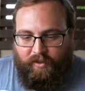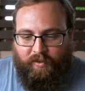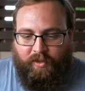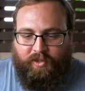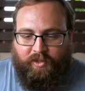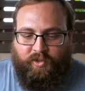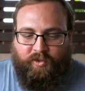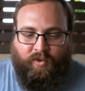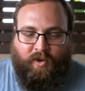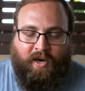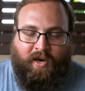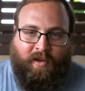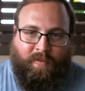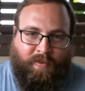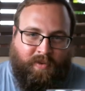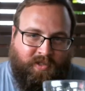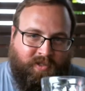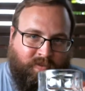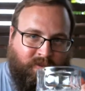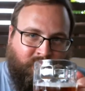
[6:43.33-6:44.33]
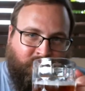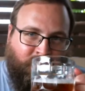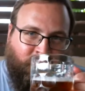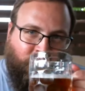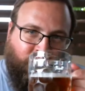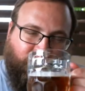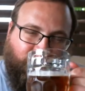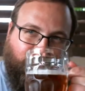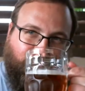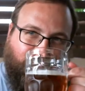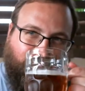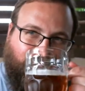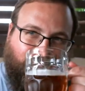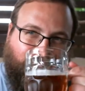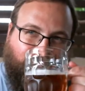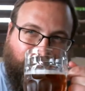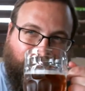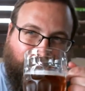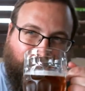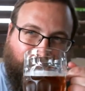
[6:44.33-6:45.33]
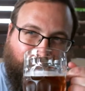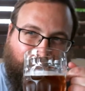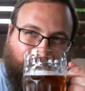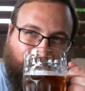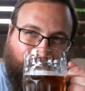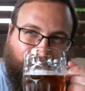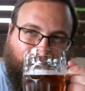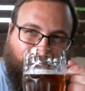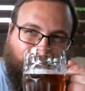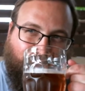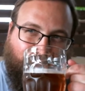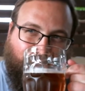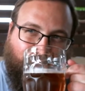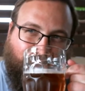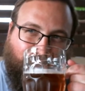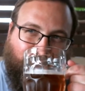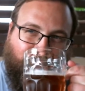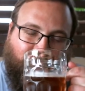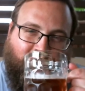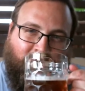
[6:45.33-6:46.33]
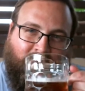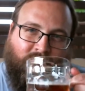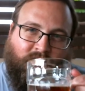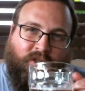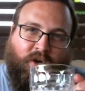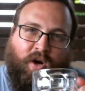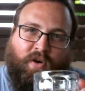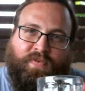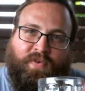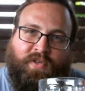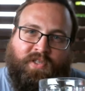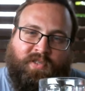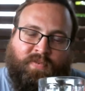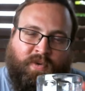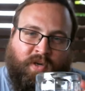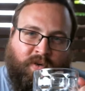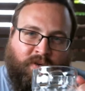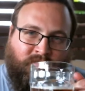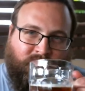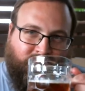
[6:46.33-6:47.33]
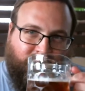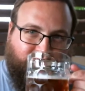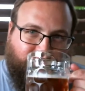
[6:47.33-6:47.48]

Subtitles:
Straight up I smell more in this. It's like a toffee smell.